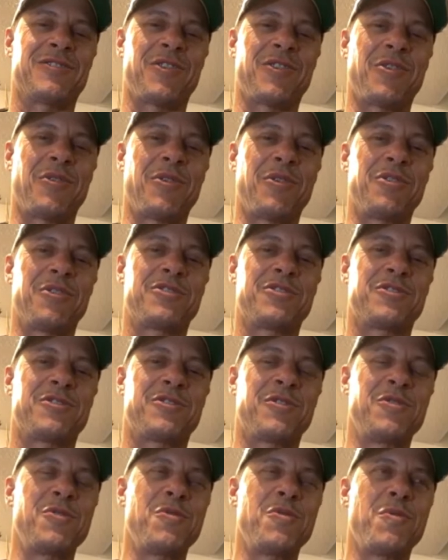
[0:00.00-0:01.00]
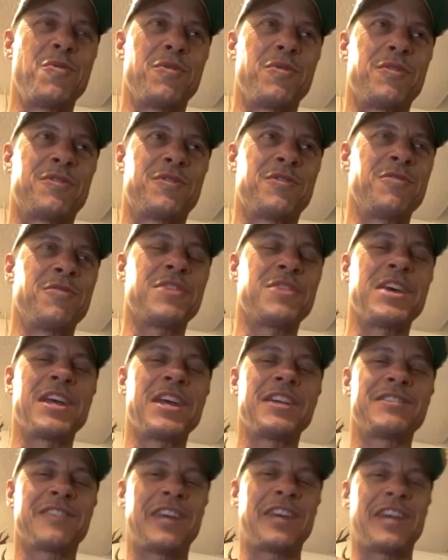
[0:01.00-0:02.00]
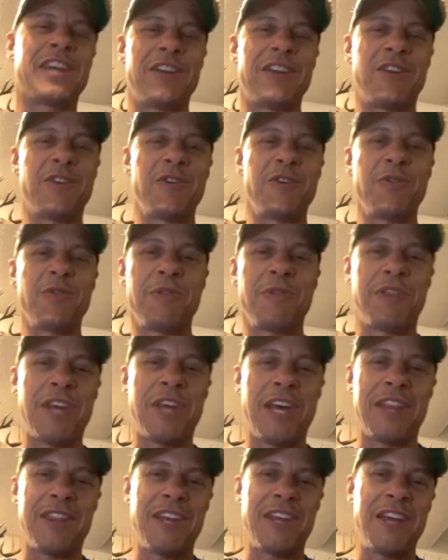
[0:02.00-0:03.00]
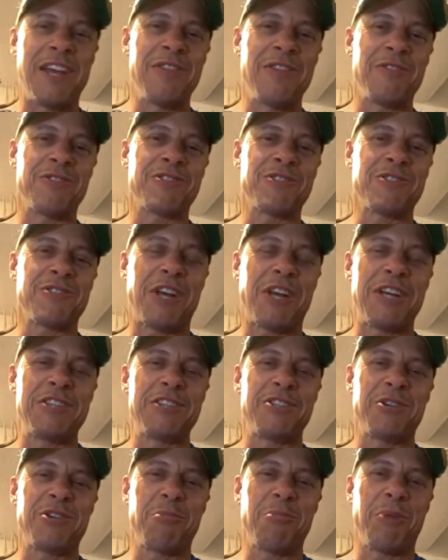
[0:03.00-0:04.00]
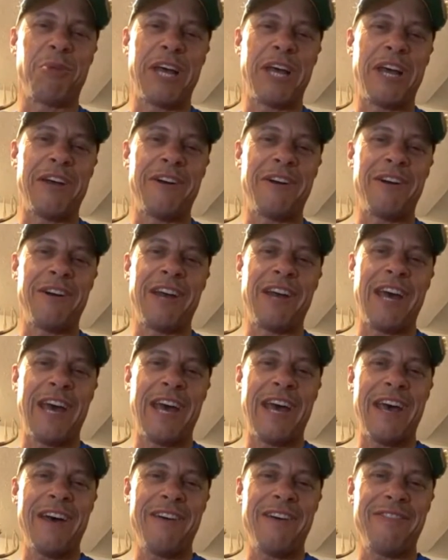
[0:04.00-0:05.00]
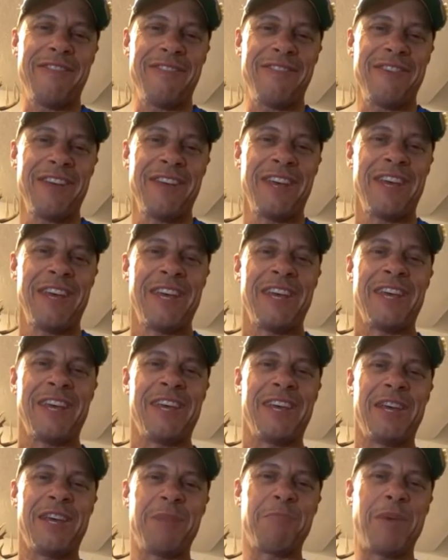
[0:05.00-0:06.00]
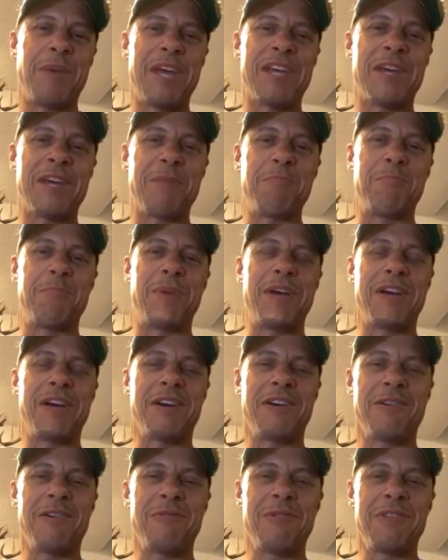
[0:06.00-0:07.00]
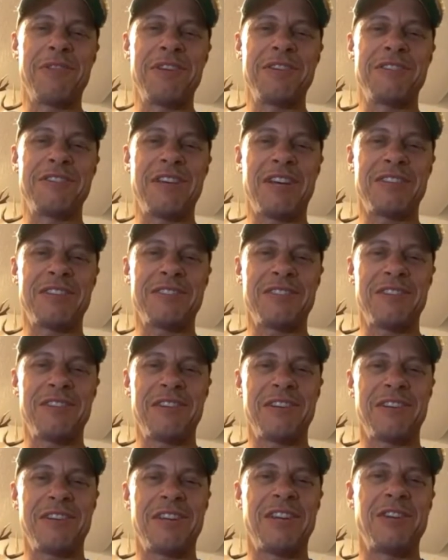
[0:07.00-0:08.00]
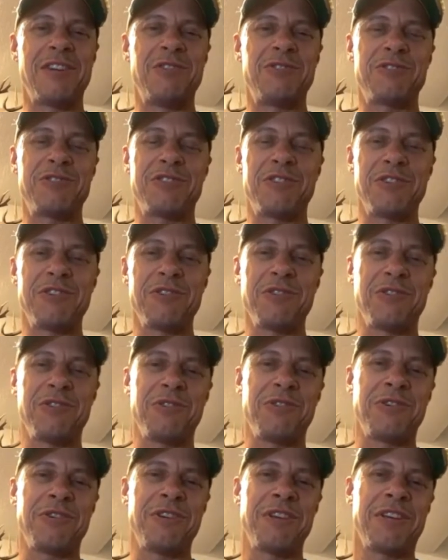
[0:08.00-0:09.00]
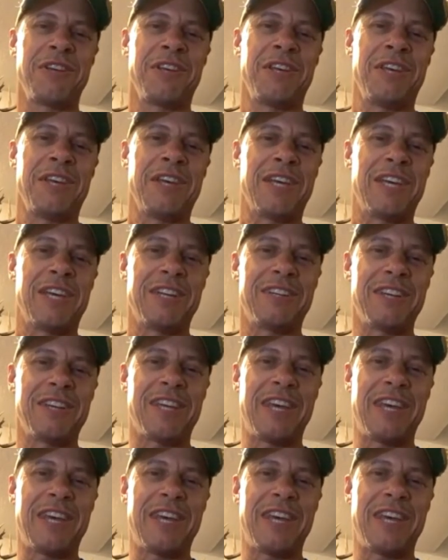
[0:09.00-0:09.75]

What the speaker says: So there's two things they can do with that. They either slice your bladder in half and make it bigger with intestine, and you still get the